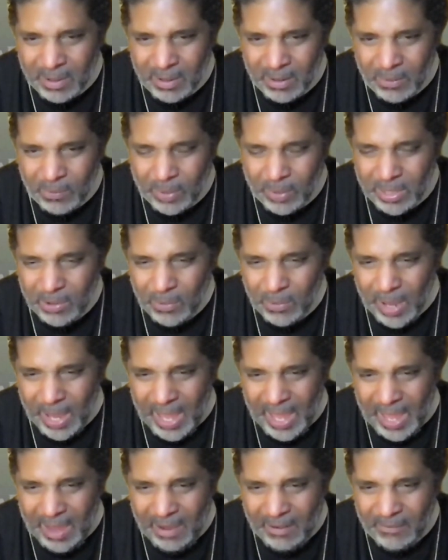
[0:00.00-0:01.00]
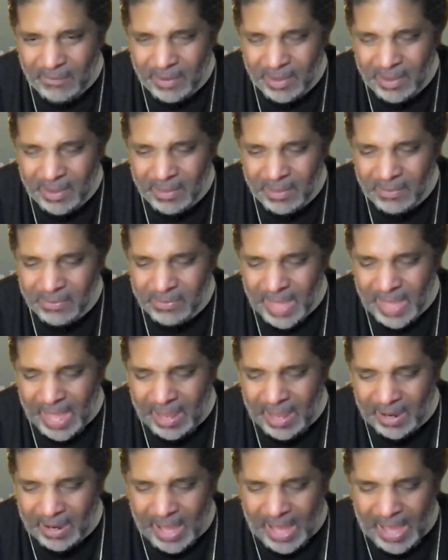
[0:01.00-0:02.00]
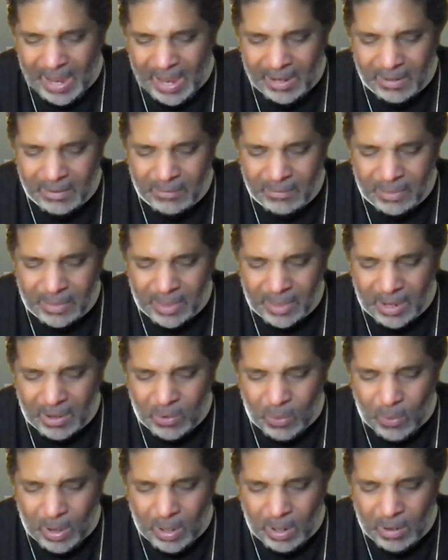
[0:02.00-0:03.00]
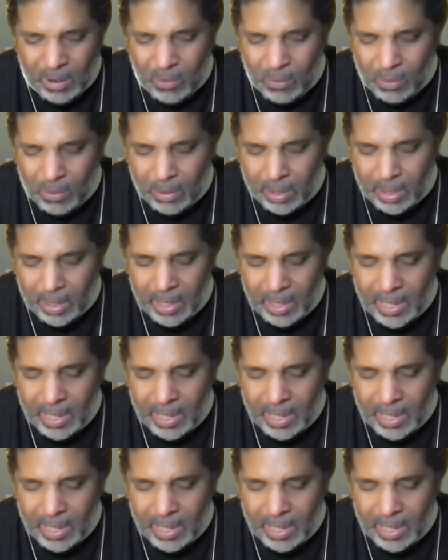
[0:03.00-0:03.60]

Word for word: When you have that kind of thing going on,